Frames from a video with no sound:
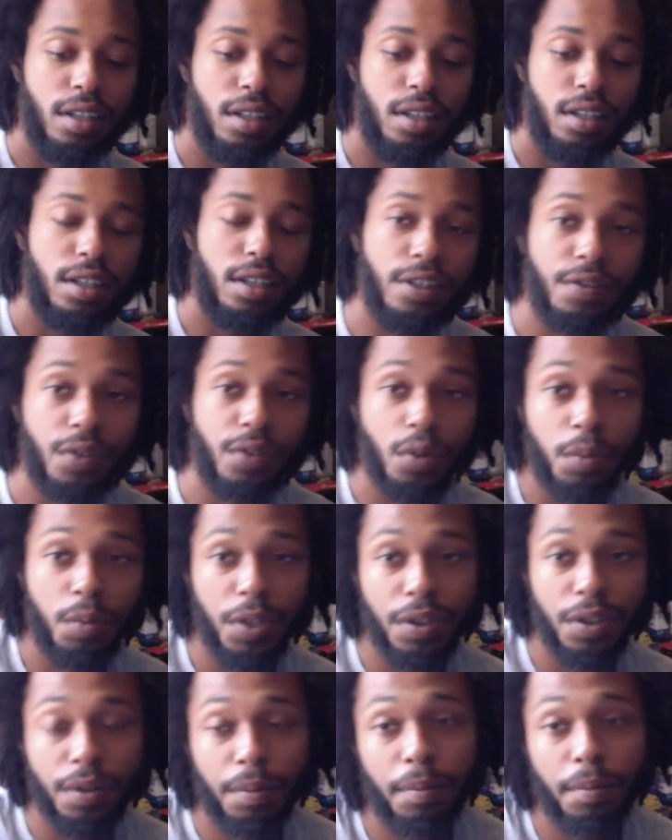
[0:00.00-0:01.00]
you feel
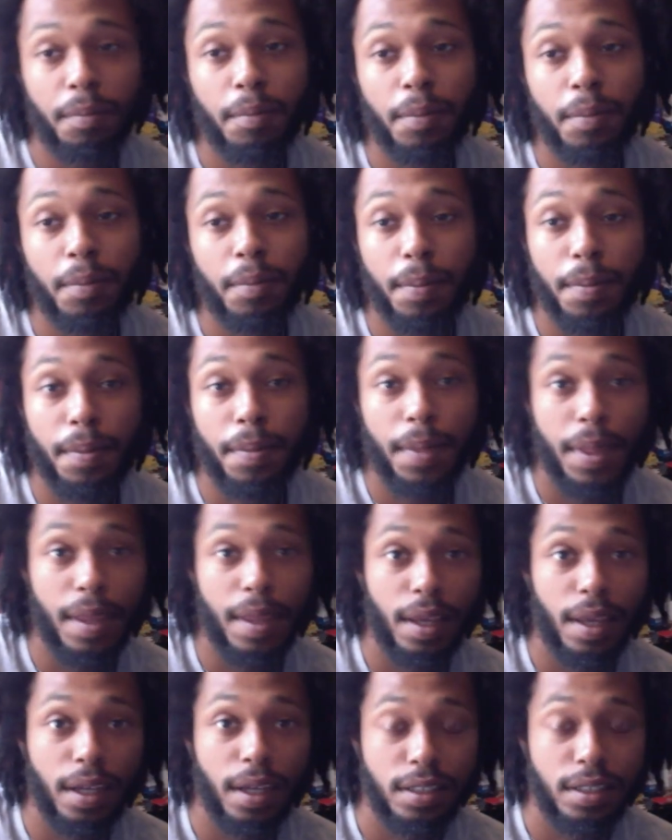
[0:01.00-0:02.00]
me?
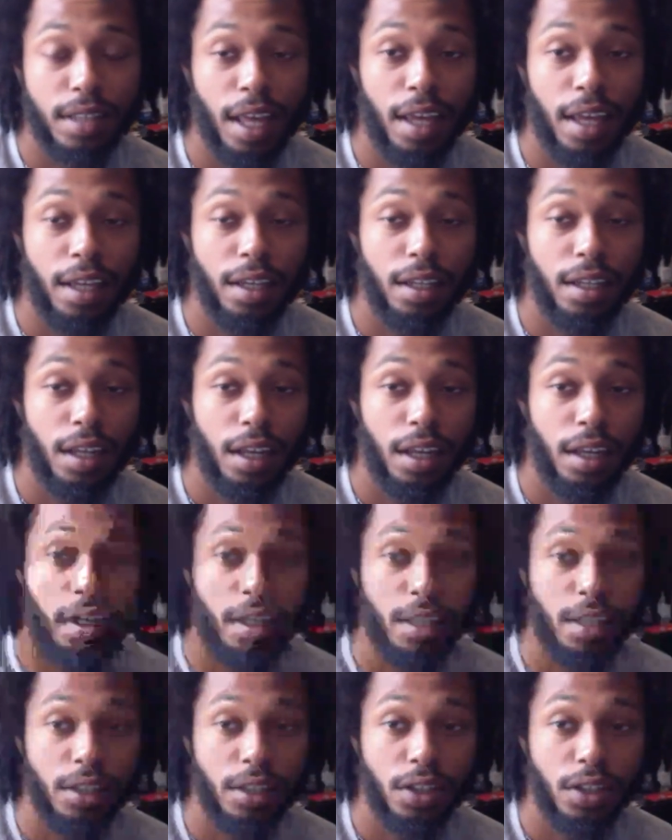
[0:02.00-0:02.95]
Staying in a